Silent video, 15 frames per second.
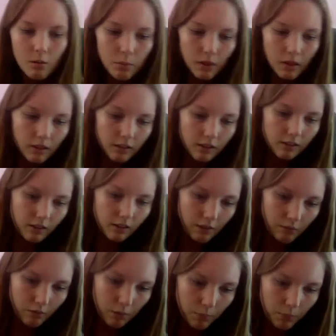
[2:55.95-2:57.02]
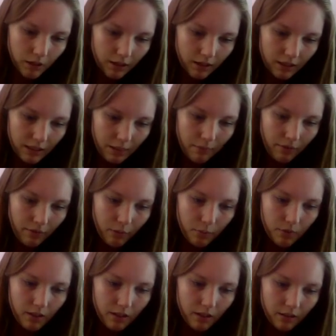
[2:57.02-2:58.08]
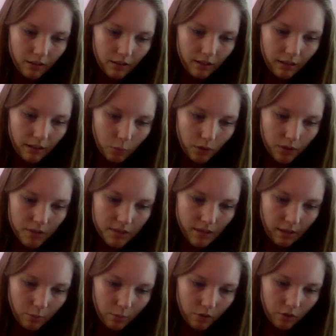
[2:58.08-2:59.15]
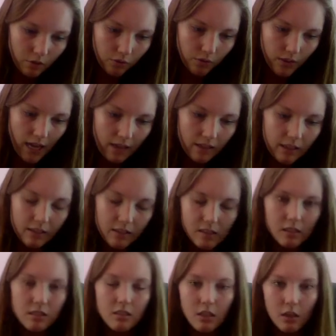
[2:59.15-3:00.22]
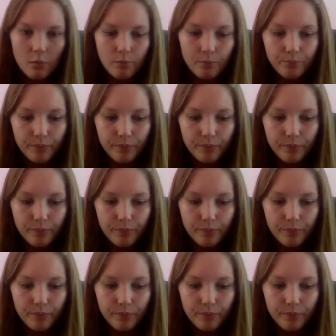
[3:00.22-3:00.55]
But let's see, if we put it, if we put it on that one side where it's flat, it sits still.